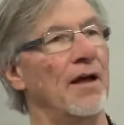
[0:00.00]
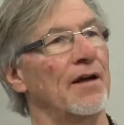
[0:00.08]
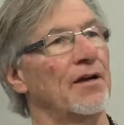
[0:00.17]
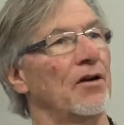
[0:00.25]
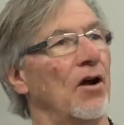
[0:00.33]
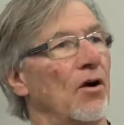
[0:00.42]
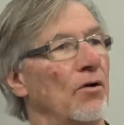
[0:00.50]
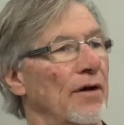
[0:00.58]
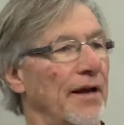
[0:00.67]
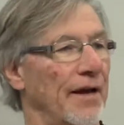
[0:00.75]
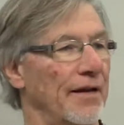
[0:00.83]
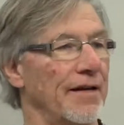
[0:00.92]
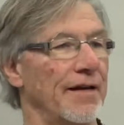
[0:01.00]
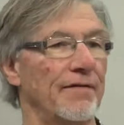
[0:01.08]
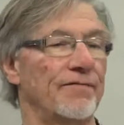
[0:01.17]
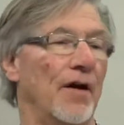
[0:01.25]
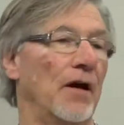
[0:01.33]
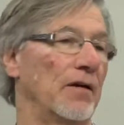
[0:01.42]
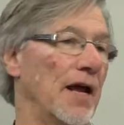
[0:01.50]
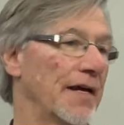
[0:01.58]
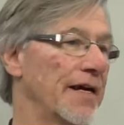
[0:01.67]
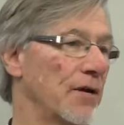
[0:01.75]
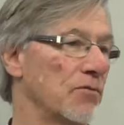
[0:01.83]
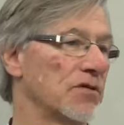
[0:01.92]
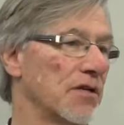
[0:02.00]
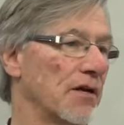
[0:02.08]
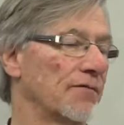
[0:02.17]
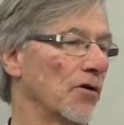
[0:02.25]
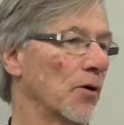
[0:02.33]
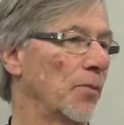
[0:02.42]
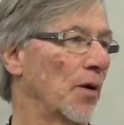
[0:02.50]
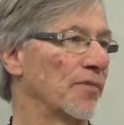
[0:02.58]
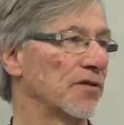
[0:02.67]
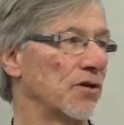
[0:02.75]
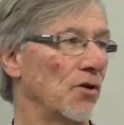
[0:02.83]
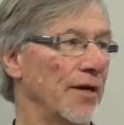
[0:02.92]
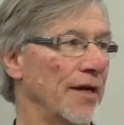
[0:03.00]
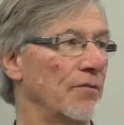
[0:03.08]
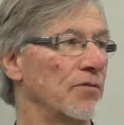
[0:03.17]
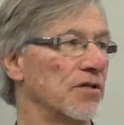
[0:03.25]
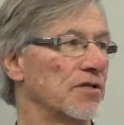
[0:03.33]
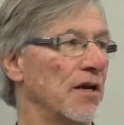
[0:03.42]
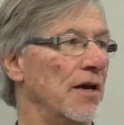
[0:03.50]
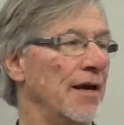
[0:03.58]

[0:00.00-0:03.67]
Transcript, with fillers: you know and he felt like he was there for a purpose so he was